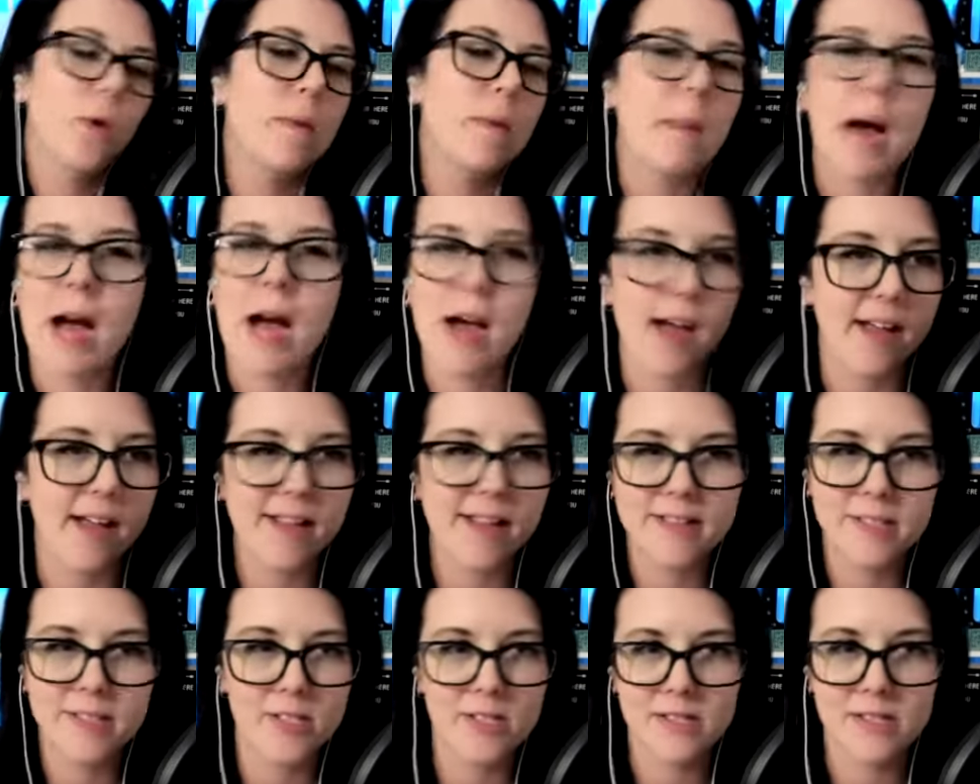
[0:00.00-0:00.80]
am
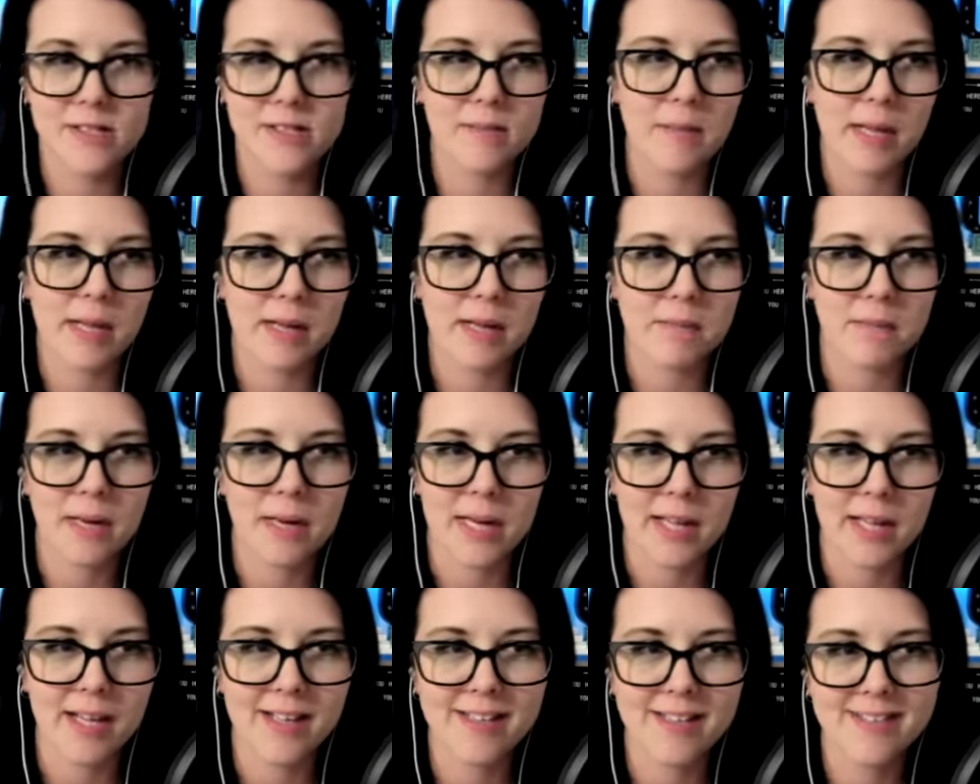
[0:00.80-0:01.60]
I to make
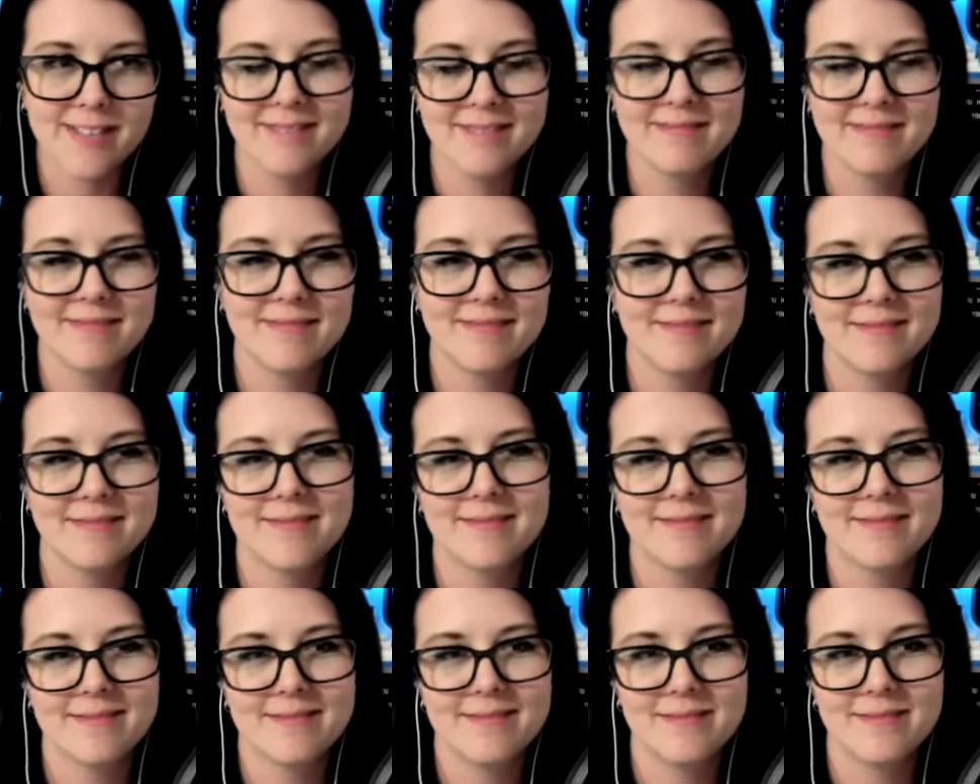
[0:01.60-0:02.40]
money
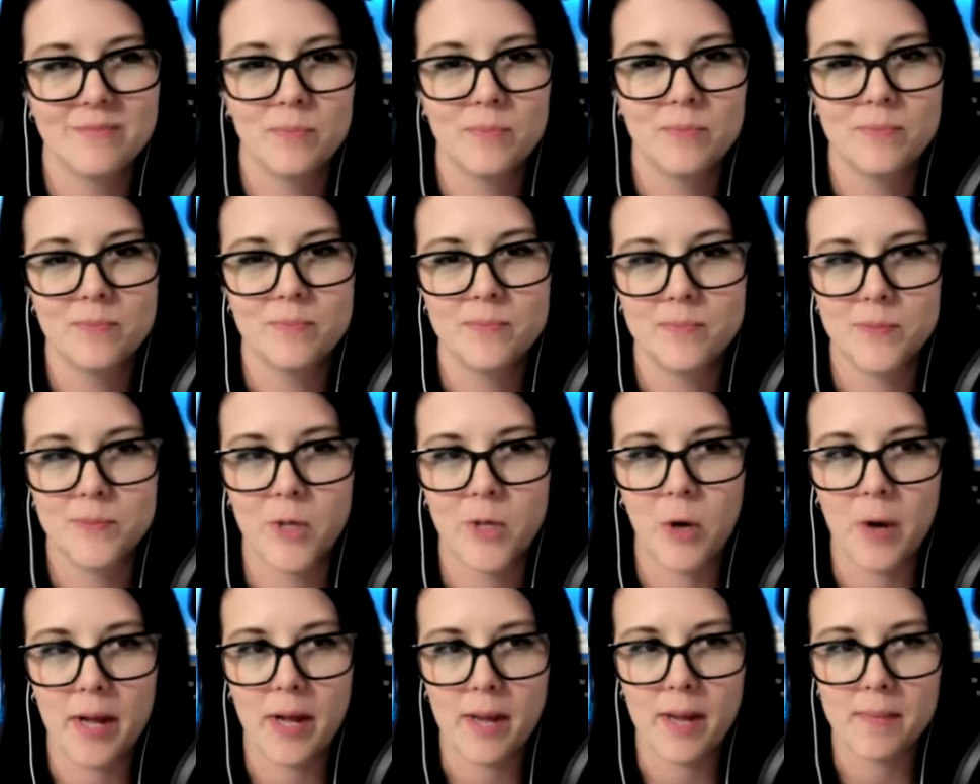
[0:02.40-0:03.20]

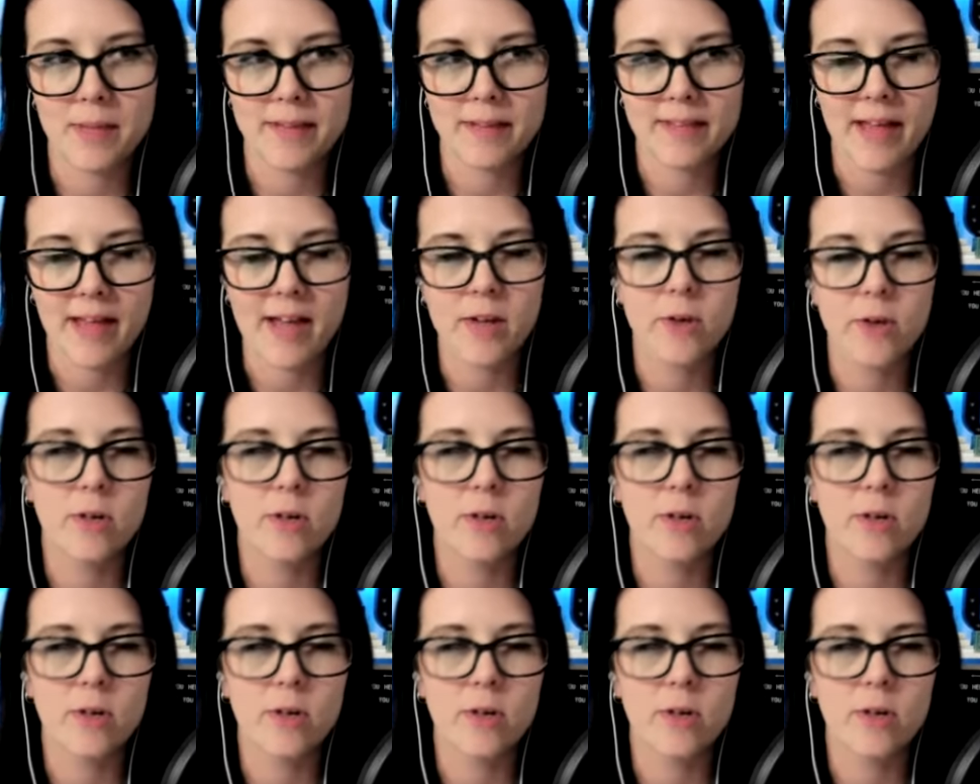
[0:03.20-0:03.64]
growing up like that?